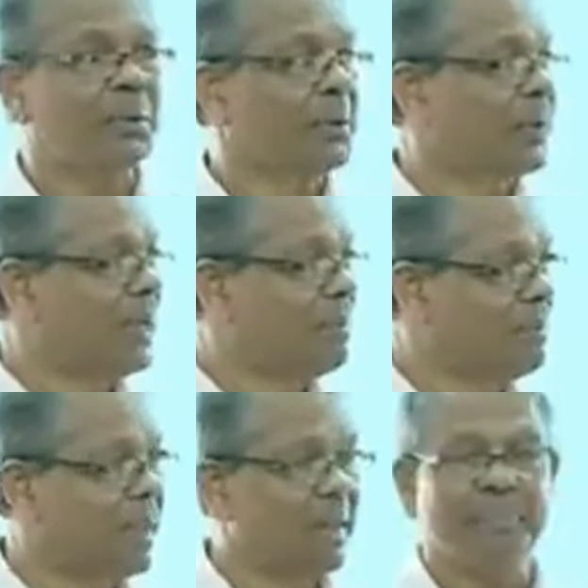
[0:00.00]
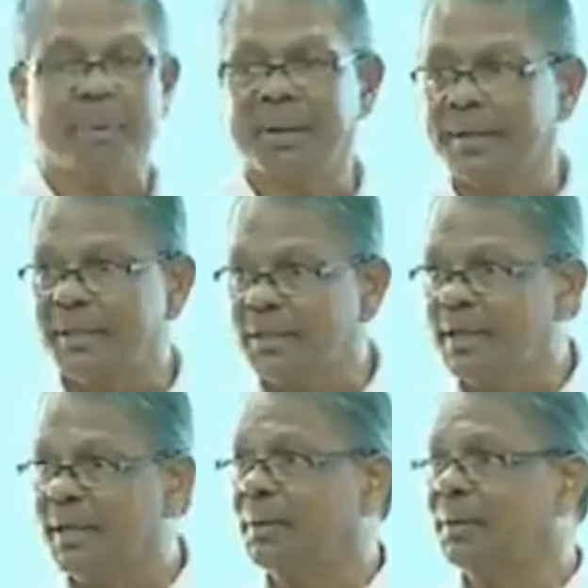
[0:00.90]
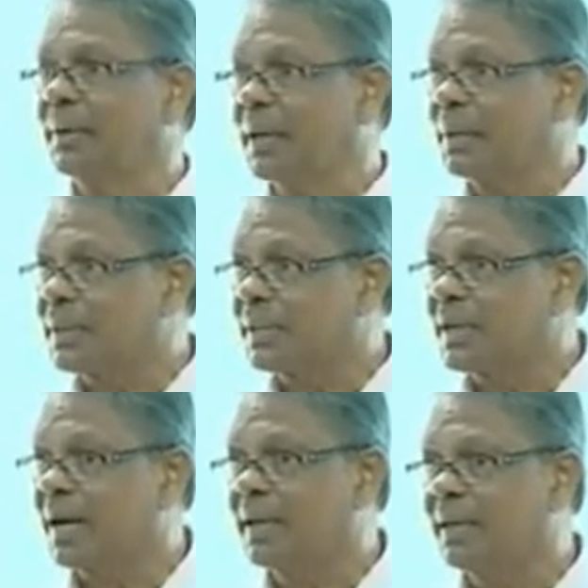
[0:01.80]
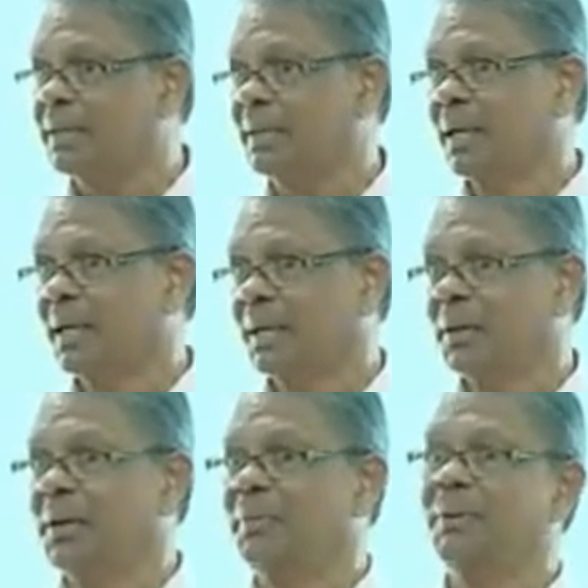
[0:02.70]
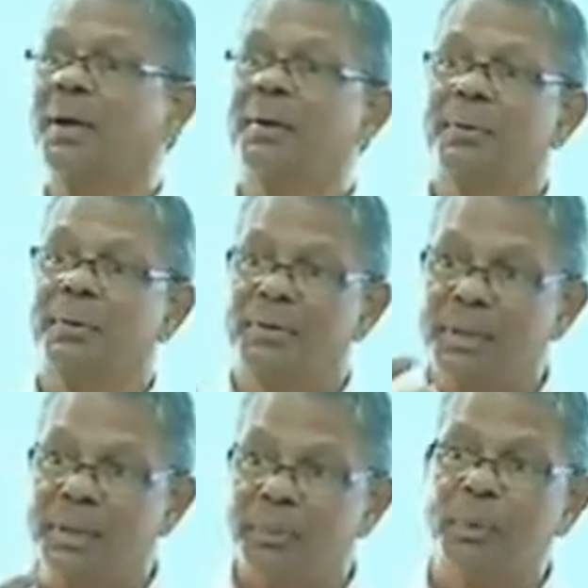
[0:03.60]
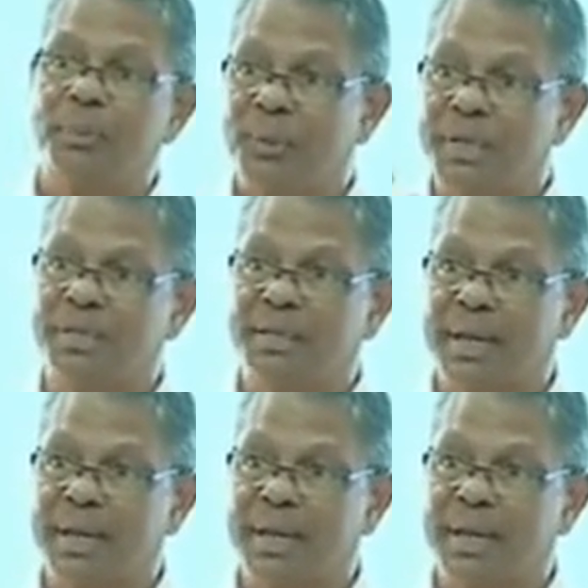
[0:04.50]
your MA, PhD, your graduate studies if you are doing with the Buddhist